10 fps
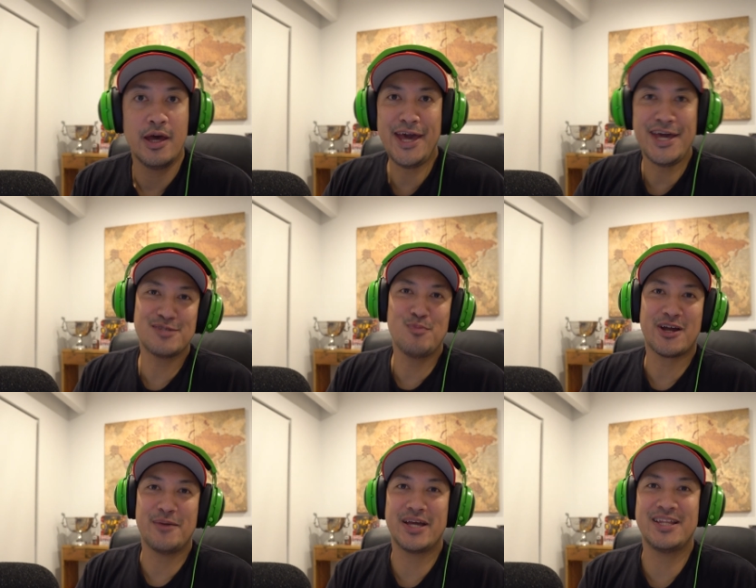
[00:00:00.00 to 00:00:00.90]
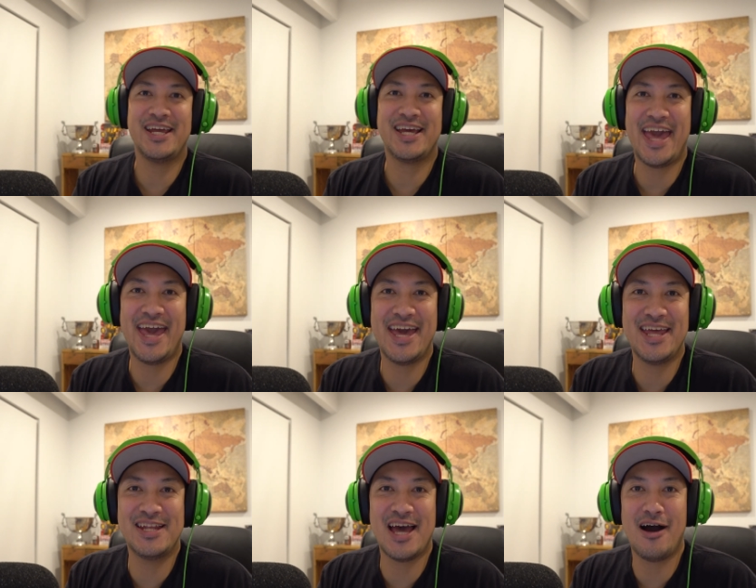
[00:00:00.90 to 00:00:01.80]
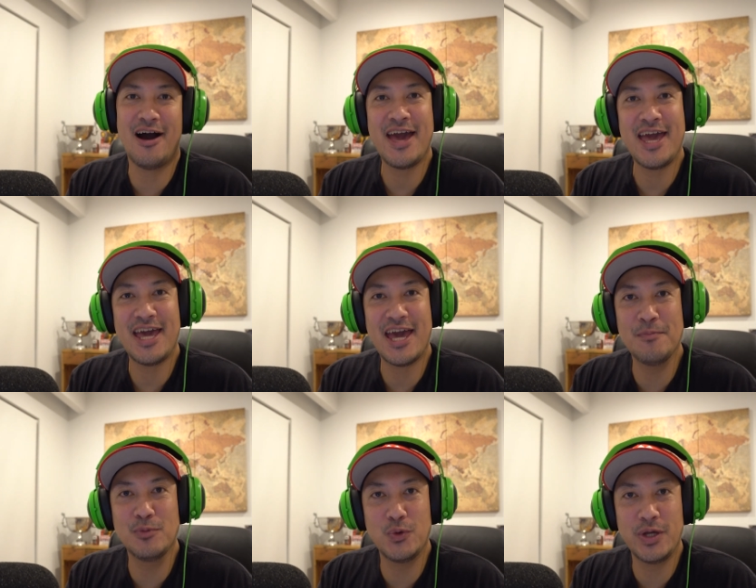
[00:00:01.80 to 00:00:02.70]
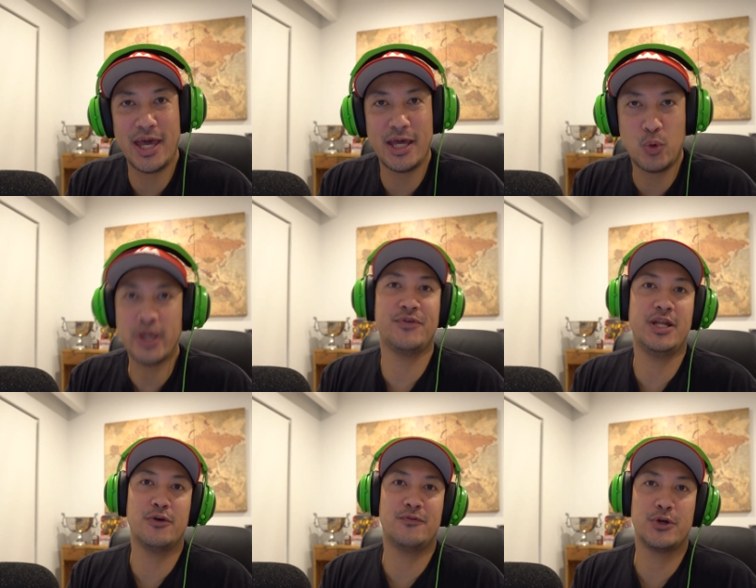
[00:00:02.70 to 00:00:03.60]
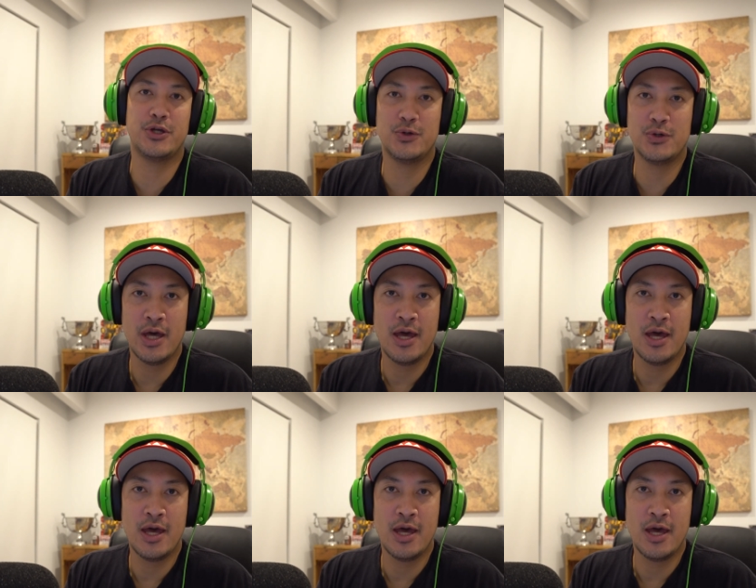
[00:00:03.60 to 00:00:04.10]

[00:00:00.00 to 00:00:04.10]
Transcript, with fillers: Hey, it's Mark at Magnetic, and I am doing a quick video for you